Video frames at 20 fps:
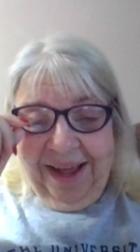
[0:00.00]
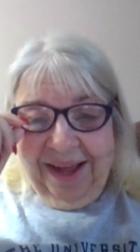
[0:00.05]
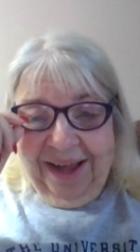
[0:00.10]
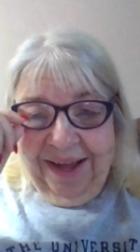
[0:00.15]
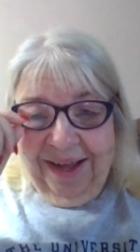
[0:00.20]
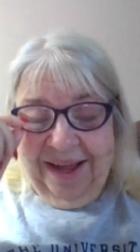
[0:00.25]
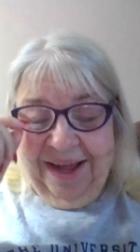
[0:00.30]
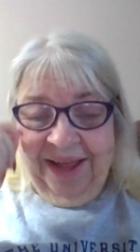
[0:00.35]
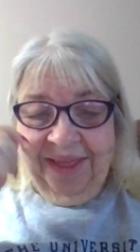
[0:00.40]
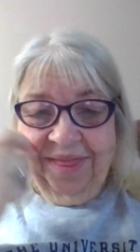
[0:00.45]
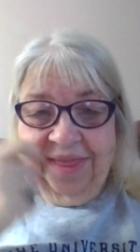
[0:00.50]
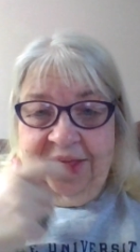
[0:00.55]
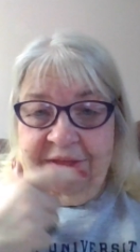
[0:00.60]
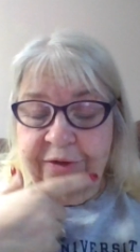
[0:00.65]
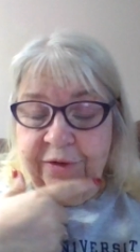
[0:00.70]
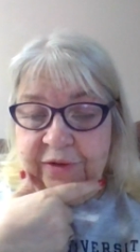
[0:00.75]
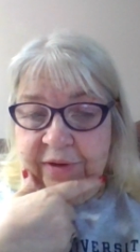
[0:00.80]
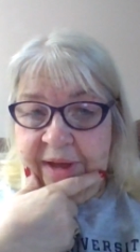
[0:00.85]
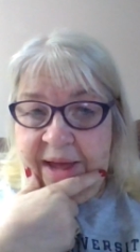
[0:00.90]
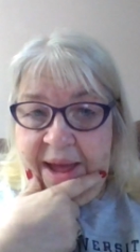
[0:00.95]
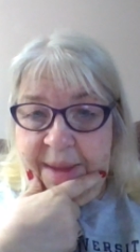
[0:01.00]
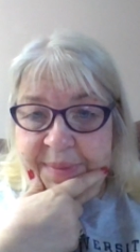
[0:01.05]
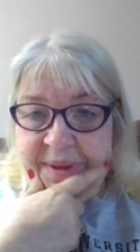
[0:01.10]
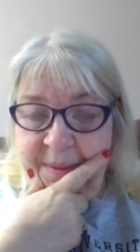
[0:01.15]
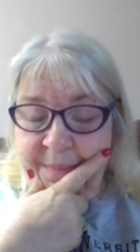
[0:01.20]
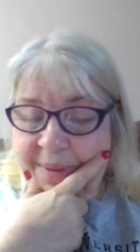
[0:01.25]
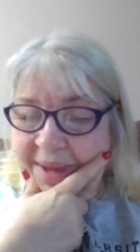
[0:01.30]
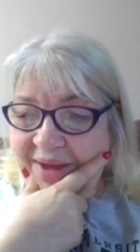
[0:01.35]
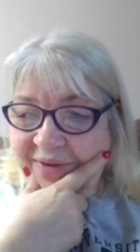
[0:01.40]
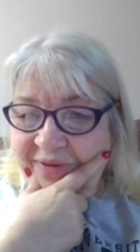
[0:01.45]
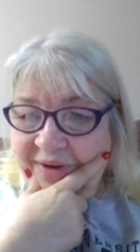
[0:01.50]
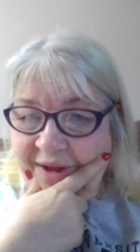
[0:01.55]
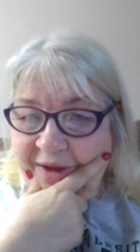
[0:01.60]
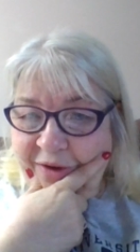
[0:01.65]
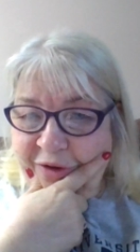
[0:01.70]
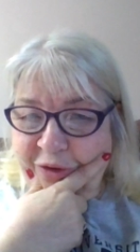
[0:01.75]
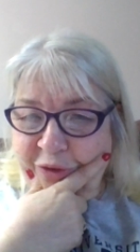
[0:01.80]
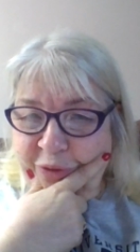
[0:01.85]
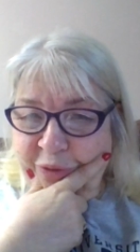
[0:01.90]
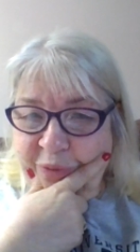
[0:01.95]
uh, I think there's a copy and paste I
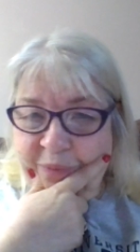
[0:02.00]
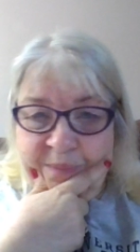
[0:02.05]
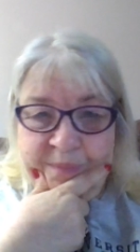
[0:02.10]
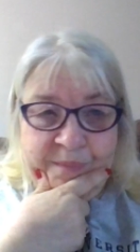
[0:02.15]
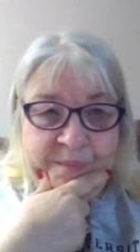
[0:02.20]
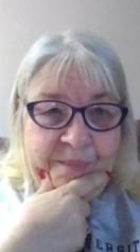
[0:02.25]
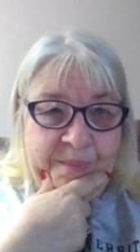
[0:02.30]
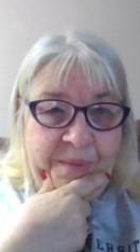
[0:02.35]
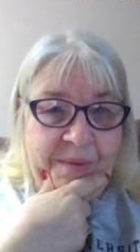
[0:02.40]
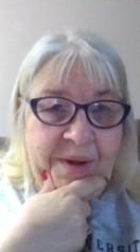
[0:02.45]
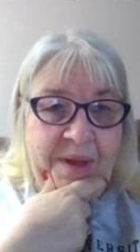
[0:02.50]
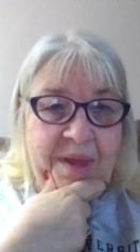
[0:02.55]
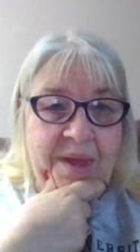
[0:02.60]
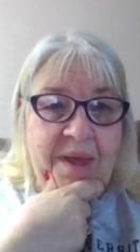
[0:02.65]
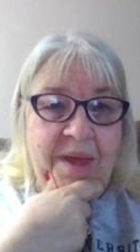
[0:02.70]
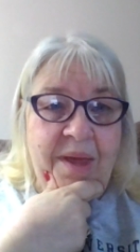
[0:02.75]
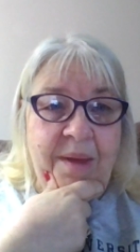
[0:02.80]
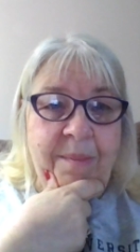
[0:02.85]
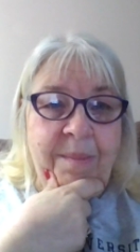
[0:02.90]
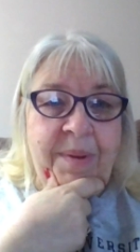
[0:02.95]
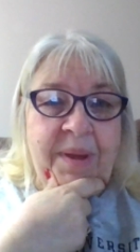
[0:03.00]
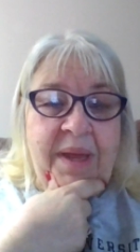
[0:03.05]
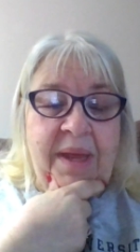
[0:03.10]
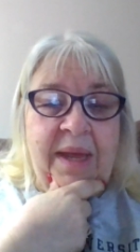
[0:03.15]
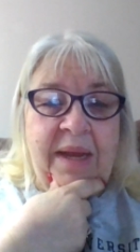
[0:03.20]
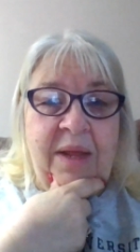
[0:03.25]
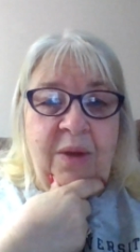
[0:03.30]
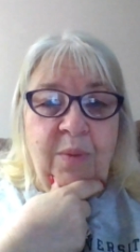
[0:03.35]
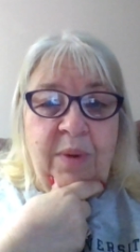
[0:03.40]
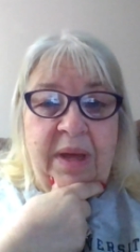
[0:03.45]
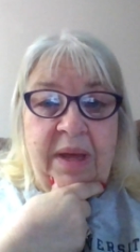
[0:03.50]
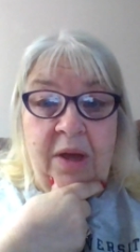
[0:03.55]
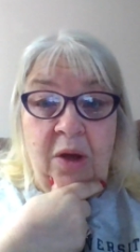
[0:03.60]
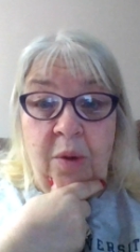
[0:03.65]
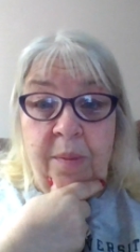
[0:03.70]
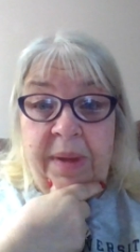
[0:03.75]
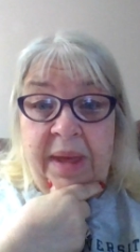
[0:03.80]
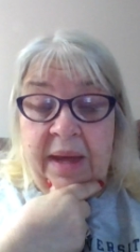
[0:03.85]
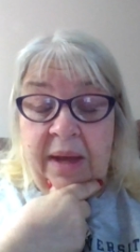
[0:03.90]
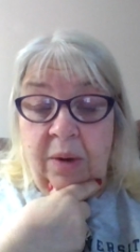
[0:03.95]
can do but anyway,
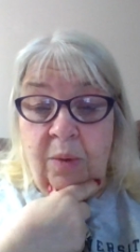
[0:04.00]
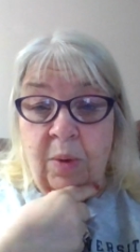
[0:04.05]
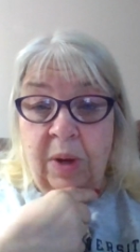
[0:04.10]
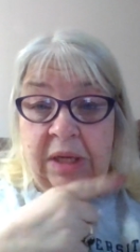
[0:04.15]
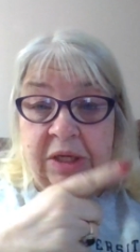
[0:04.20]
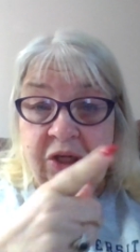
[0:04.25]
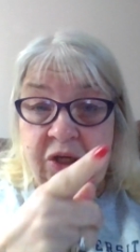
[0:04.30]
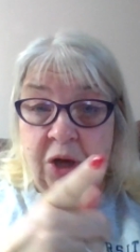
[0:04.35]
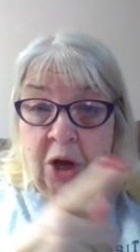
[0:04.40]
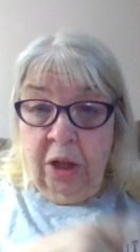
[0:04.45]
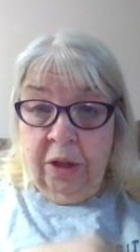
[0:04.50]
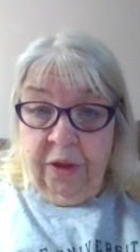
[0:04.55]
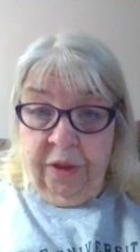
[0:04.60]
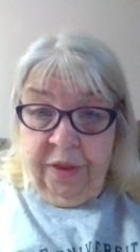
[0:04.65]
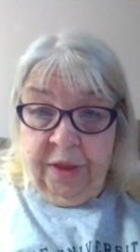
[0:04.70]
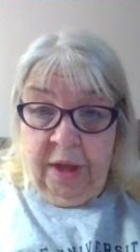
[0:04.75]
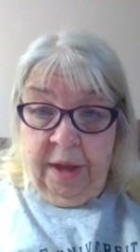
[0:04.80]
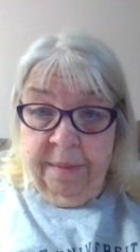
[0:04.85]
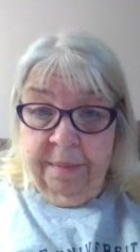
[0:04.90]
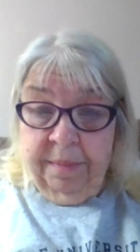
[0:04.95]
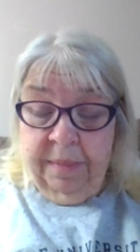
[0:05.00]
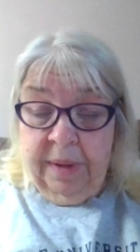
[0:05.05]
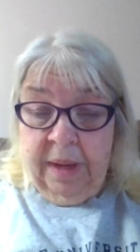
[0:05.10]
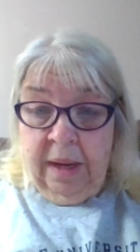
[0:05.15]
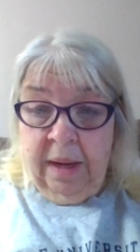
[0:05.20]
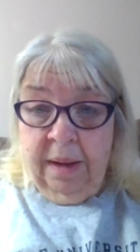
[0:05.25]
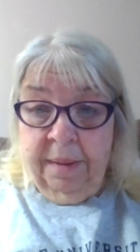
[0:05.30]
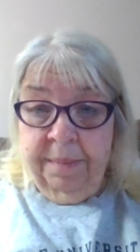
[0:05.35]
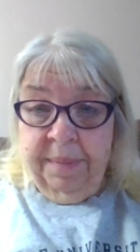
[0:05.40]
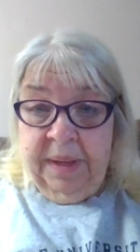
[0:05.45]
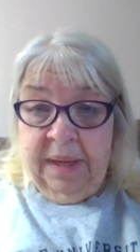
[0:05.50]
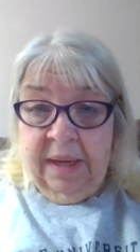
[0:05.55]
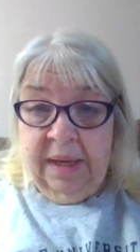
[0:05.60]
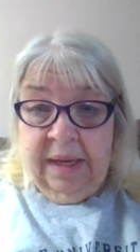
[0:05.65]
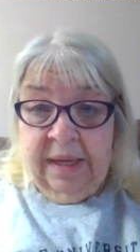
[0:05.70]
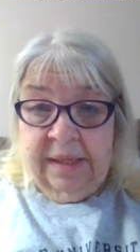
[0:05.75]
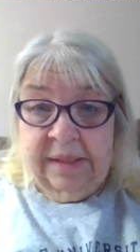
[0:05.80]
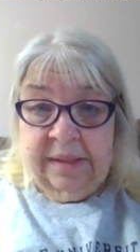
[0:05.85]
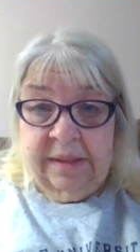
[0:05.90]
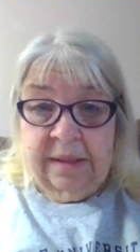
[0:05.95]
go back and watch all of them uh,
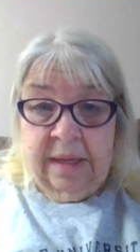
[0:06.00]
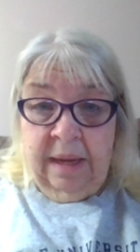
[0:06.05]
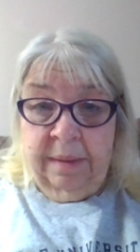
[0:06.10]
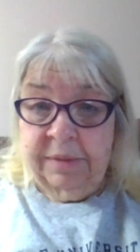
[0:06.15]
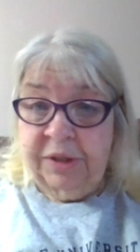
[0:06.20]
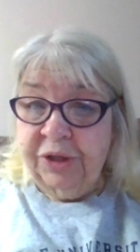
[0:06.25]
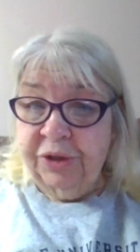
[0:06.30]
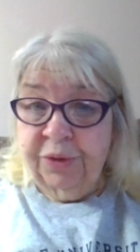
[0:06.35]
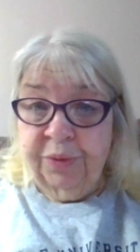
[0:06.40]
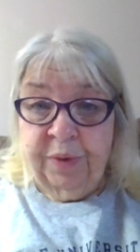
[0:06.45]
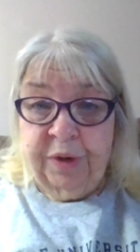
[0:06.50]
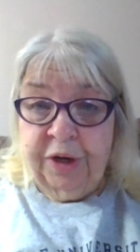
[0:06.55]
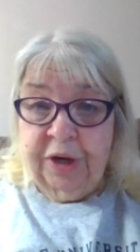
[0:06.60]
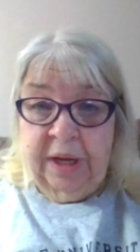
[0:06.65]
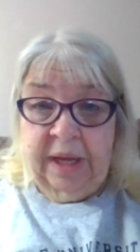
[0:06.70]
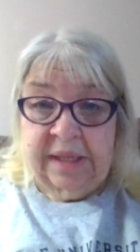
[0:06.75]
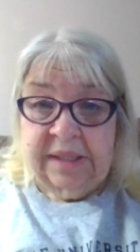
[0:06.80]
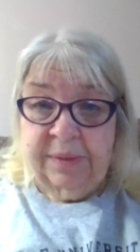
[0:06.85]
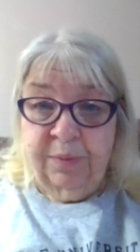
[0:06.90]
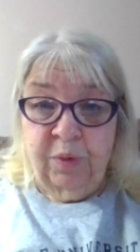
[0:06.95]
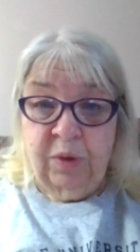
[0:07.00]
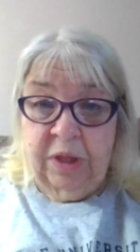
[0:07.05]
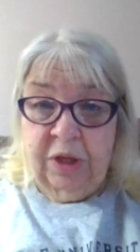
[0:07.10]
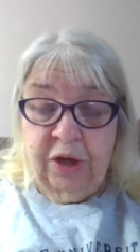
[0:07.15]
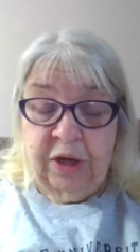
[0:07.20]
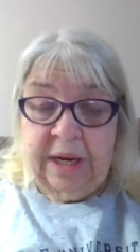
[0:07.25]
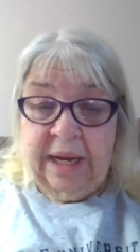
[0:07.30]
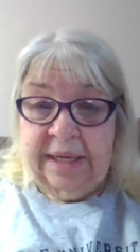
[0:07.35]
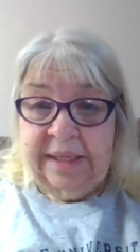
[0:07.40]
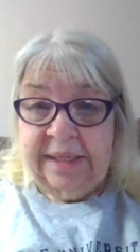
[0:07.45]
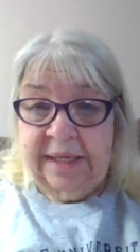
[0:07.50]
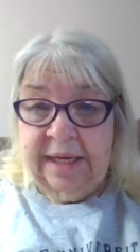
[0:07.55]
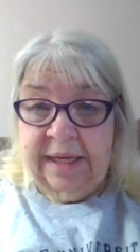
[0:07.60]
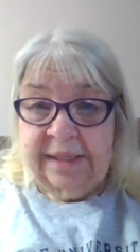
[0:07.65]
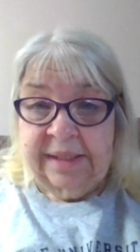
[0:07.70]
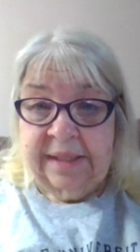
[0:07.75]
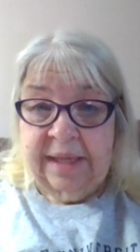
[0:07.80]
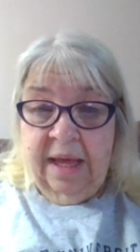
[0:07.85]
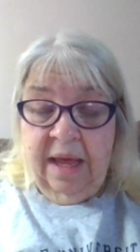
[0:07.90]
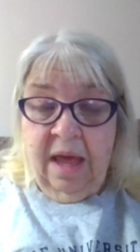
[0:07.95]
because I'm sure we're going to get some really good
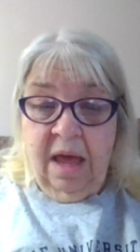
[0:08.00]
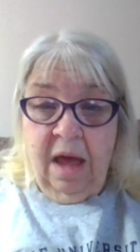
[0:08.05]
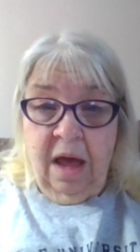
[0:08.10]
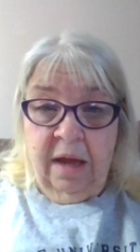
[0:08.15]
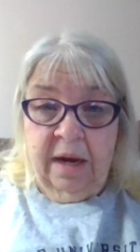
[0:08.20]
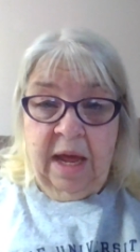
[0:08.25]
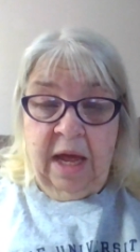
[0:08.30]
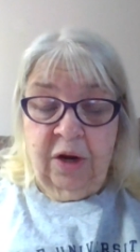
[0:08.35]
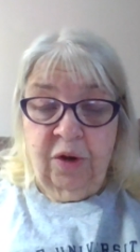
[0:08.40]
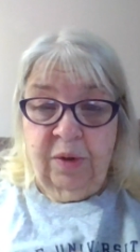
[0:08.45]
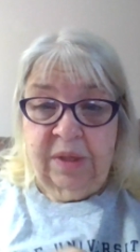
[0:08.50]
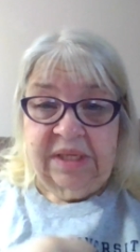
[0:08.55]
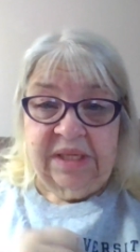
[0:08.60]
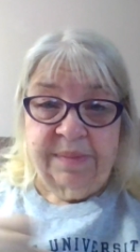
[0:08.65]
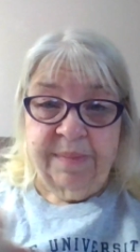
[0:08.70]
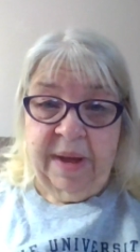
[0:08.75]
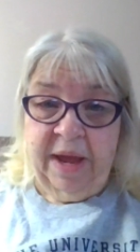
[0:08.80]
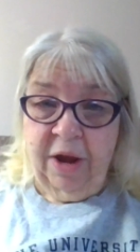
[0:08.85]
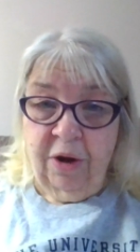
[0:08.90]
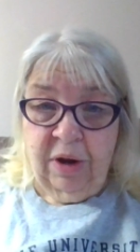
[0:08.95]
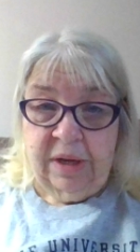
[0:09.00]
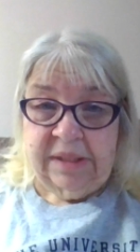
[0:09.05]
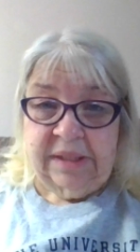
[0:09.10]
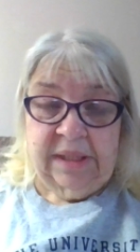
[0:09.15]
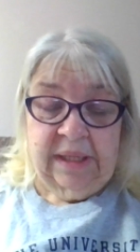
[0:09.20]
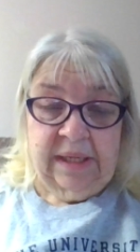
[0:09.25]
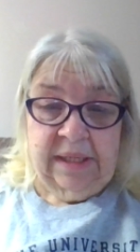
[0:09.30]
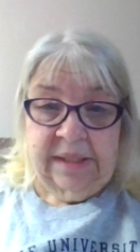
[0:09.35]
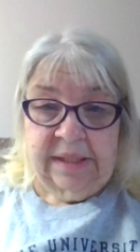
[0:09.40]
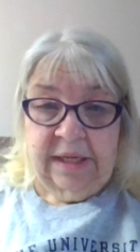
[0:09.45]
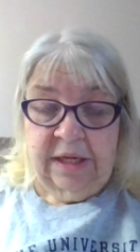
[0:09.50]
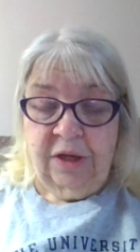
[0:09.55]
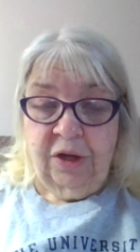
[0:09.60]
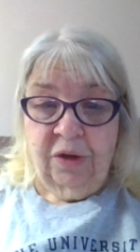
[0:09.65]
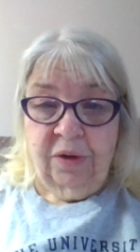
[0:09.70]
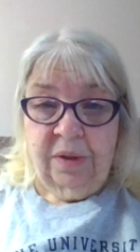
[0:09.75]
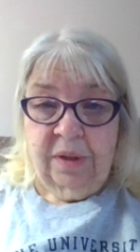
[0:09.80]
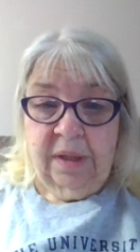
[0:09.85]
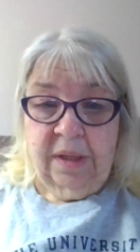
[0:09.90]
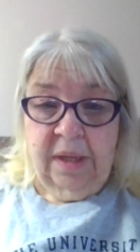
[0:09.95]
ideas on how to inspire us to
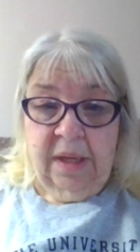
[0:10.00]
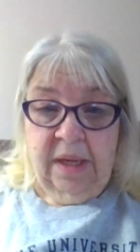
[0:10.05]
continue.